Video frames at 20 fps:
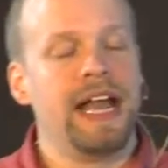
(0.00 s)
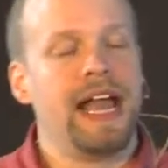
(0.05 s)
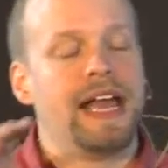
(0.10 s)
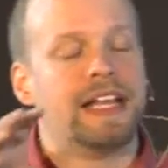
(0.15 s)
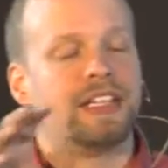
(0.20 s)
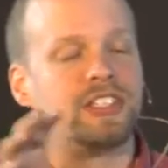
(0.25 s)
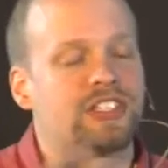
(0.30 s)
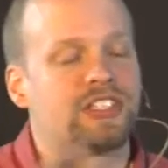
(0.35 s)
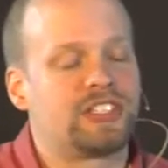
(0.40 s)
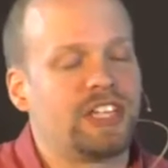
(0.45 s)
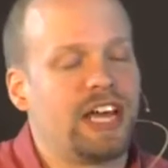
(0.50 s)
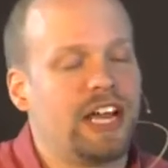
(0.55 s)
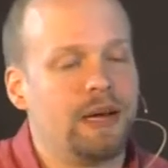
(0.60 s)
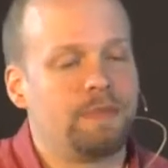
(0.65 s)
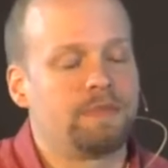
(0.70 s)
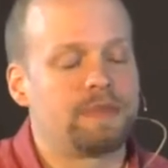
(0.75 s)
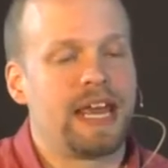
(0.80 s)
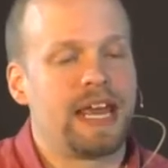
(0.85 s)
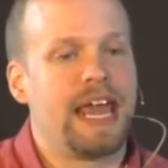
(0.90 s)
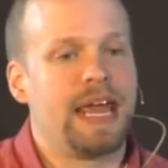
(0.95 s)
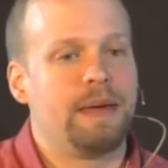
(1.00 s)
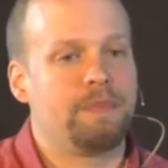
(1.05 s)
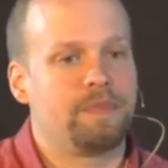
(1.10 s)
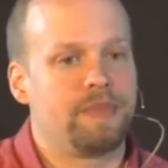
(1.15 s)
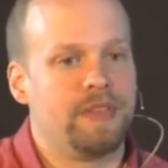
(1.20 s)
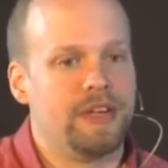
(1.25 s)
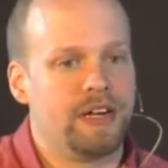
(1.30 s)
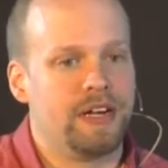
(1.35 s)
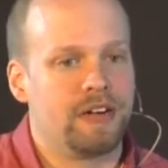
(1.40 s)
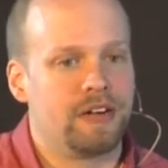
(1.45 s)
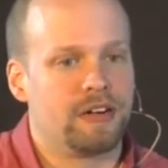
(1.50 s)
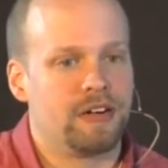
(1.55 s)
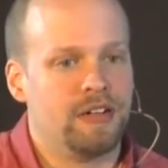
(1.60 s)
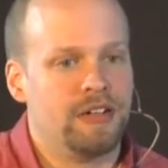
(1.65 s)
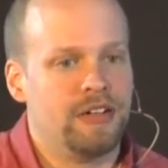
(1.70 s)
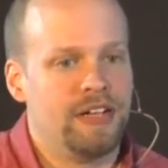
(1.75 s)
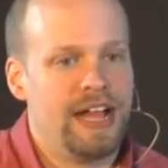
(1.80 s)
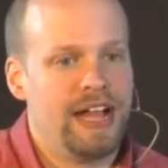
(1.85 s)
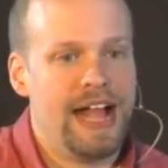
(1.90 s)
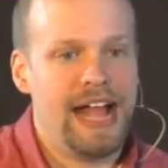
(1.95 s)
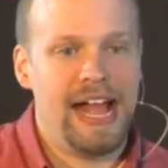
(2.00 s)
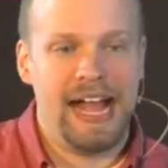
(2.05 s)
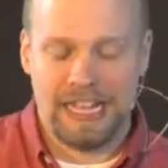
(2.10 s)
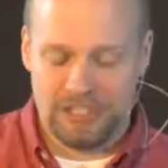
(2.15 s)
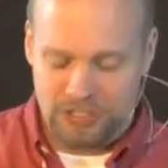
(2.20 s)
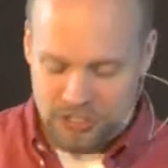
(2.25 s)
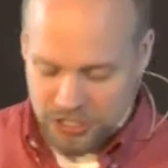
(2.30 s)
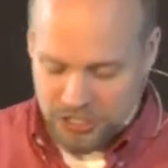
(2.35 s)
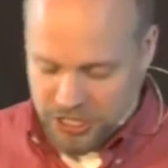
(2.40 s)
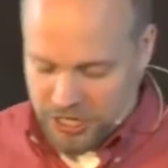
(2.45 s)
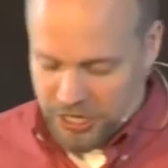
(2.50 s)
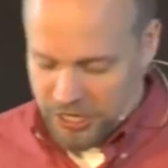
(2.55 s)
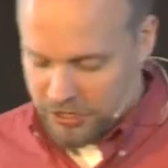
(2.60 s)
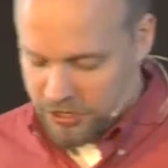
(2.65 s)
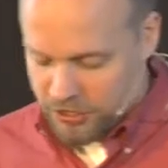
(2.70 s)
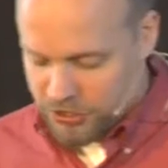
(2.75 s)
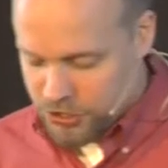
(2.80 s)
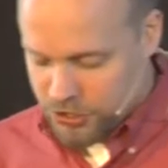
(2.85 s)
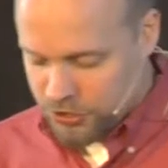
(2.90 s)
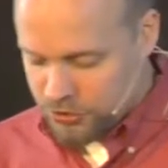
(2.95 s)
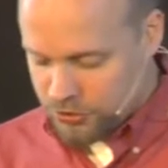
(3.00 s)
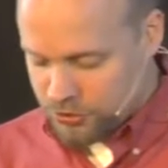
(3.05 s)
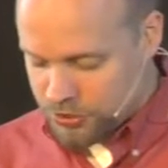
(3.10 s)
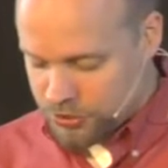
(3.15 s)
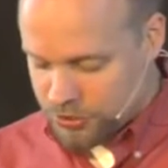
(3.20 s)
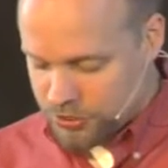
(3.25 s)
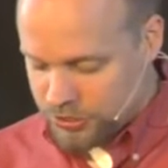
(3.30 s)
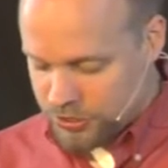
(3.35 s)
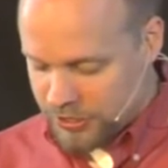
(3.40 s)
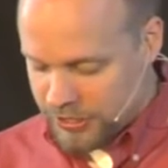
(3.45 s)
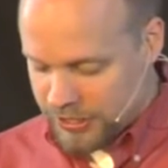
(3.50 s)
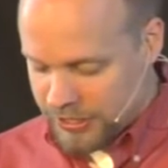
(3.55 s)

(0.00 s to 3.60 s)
and set up camp there as the King of the Jews.